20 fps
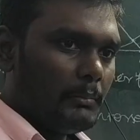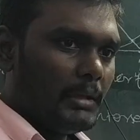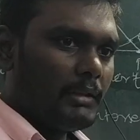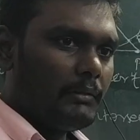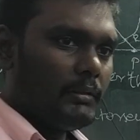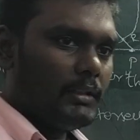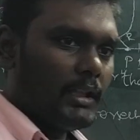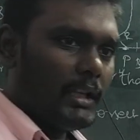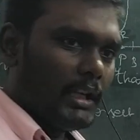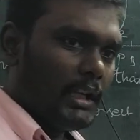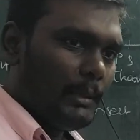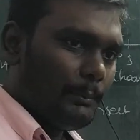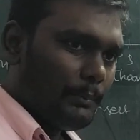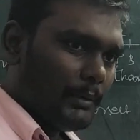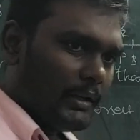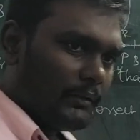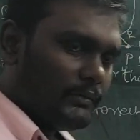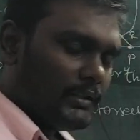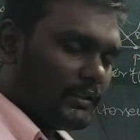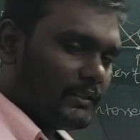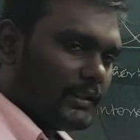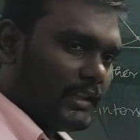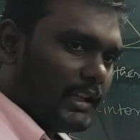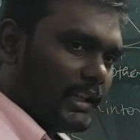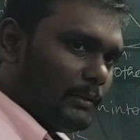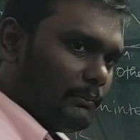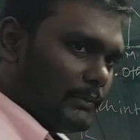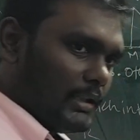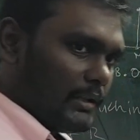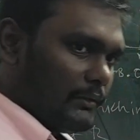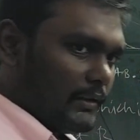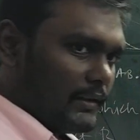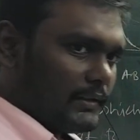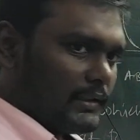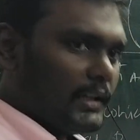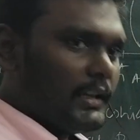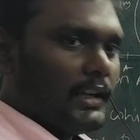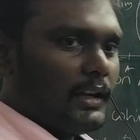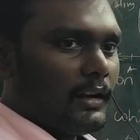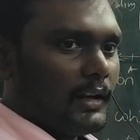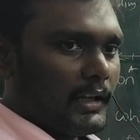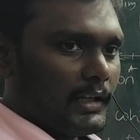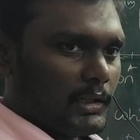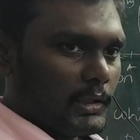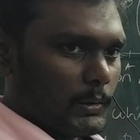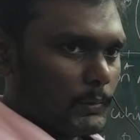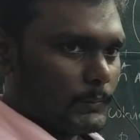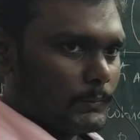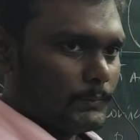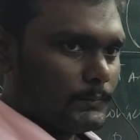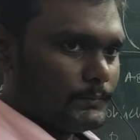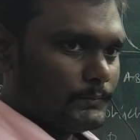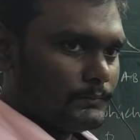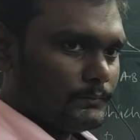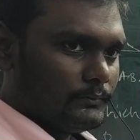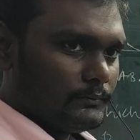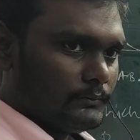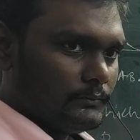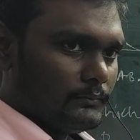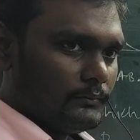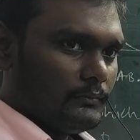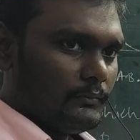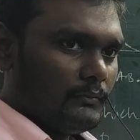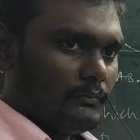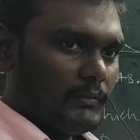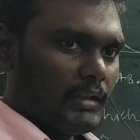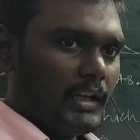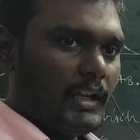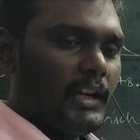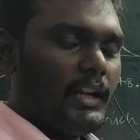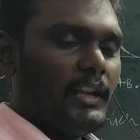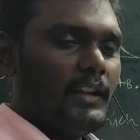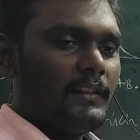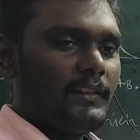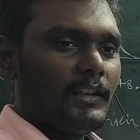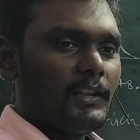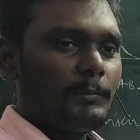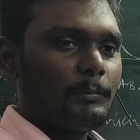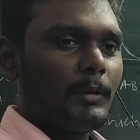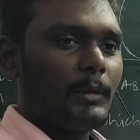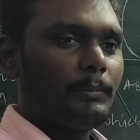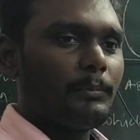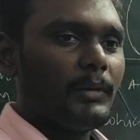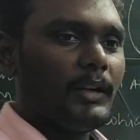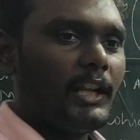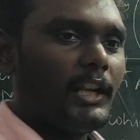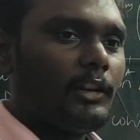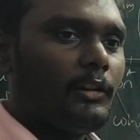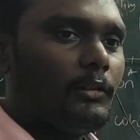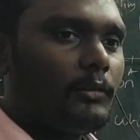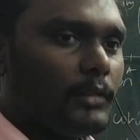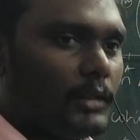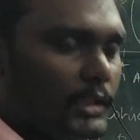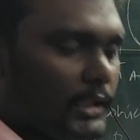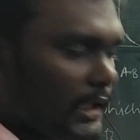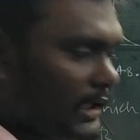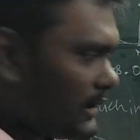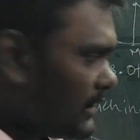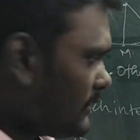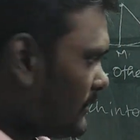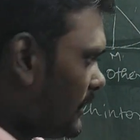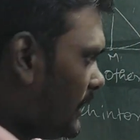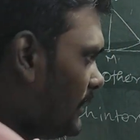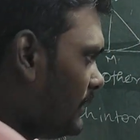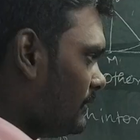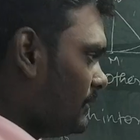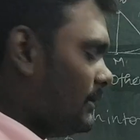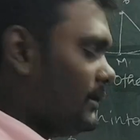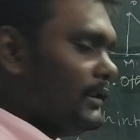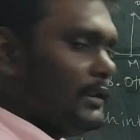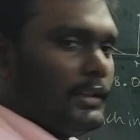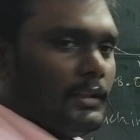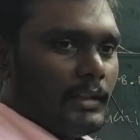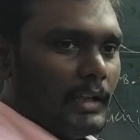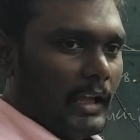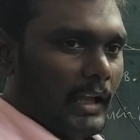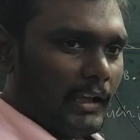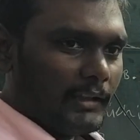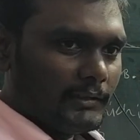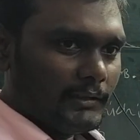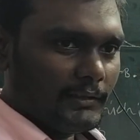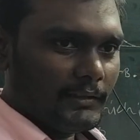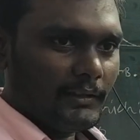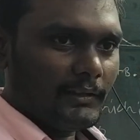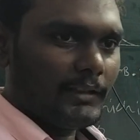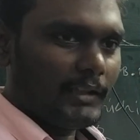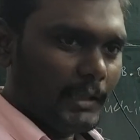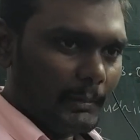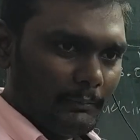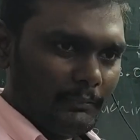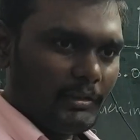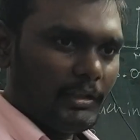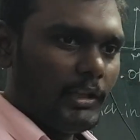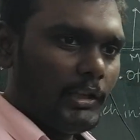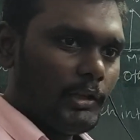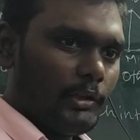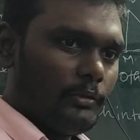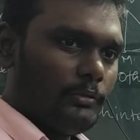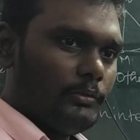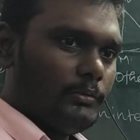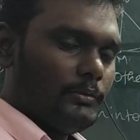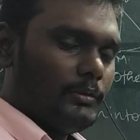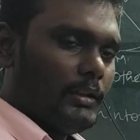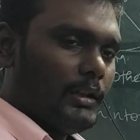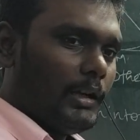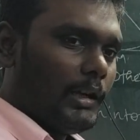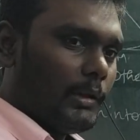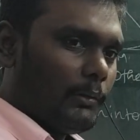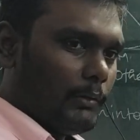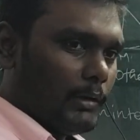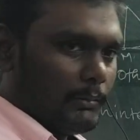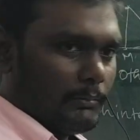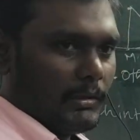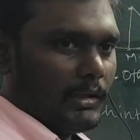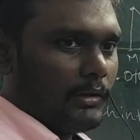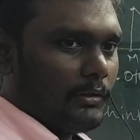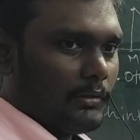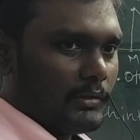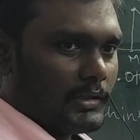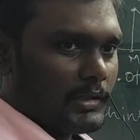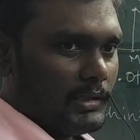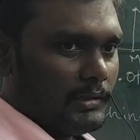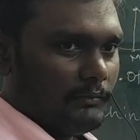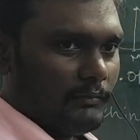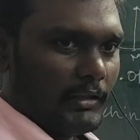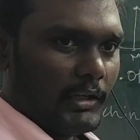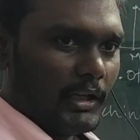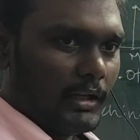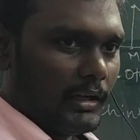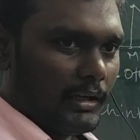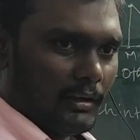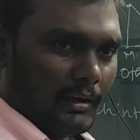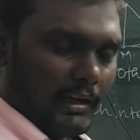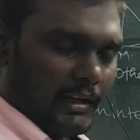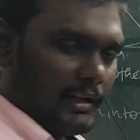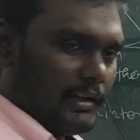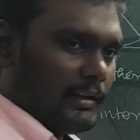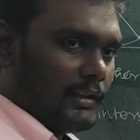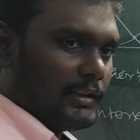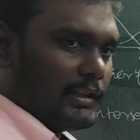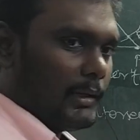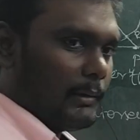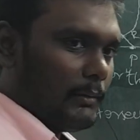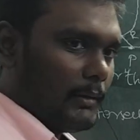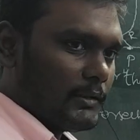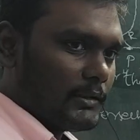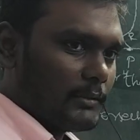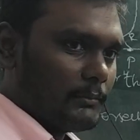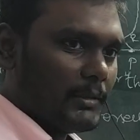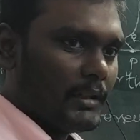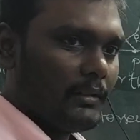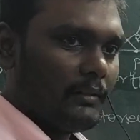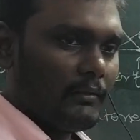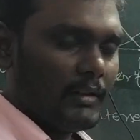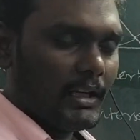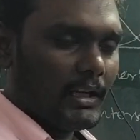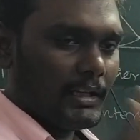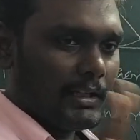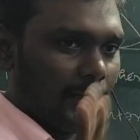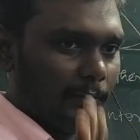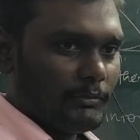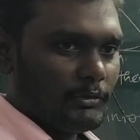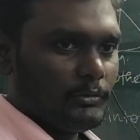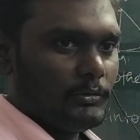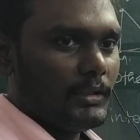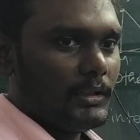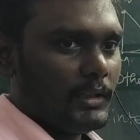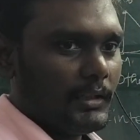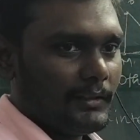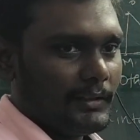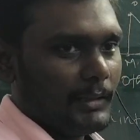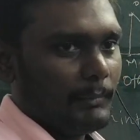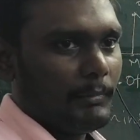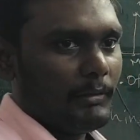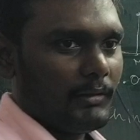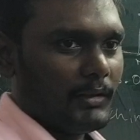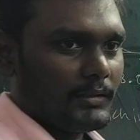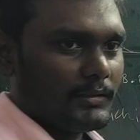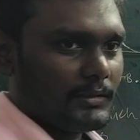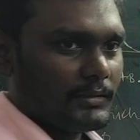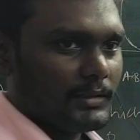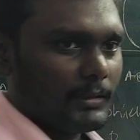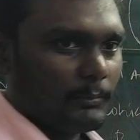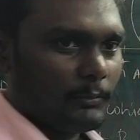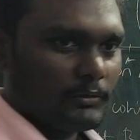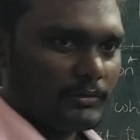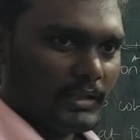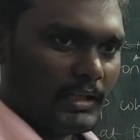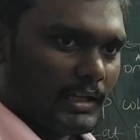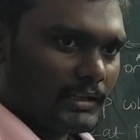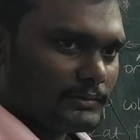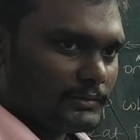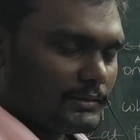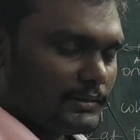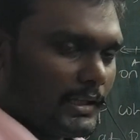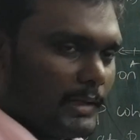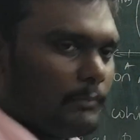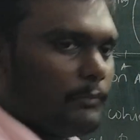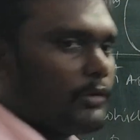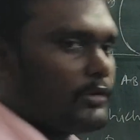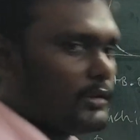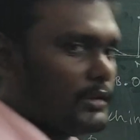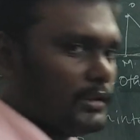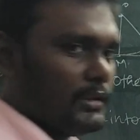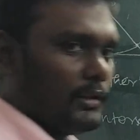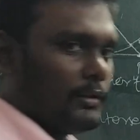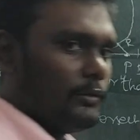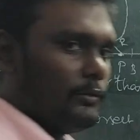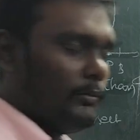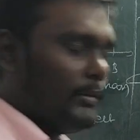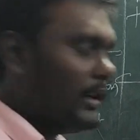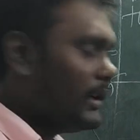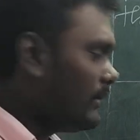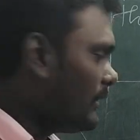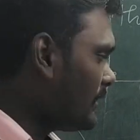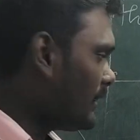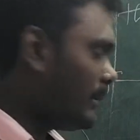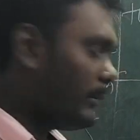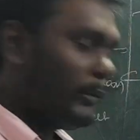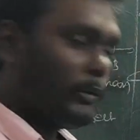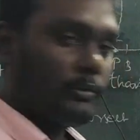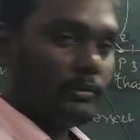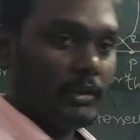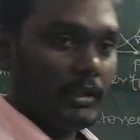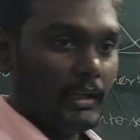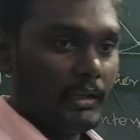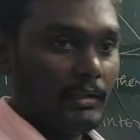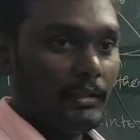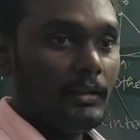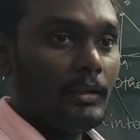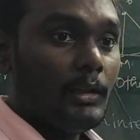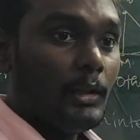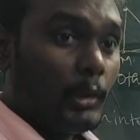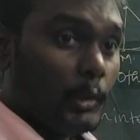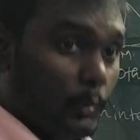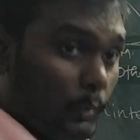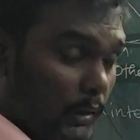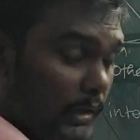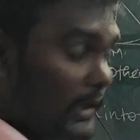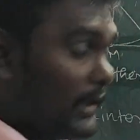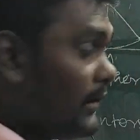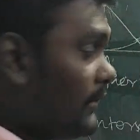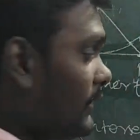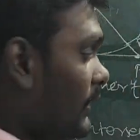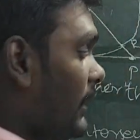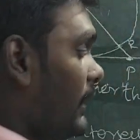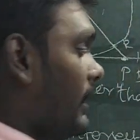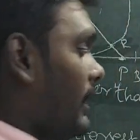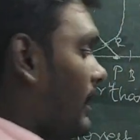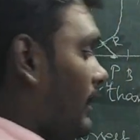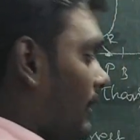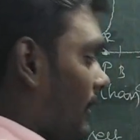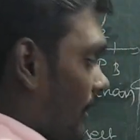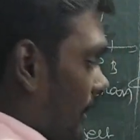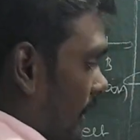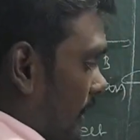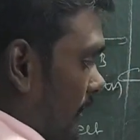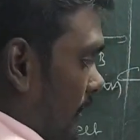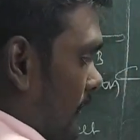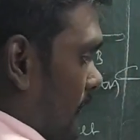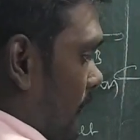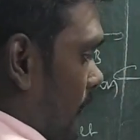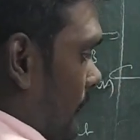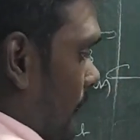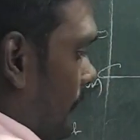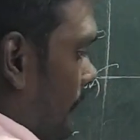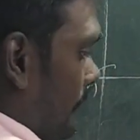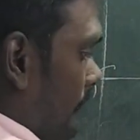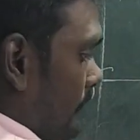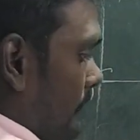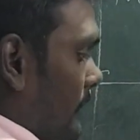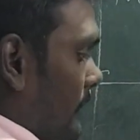but with the help of this theorem that we studied right now, the radius is perpendicular to the tangent, right? As this is a MCQ or 1 mark question, we are not writing descriptive answer. But when it comes to the descriptive answer, suppose they ask the same question in the 2 mark, we are supposed to write why it is a right angle triangle also.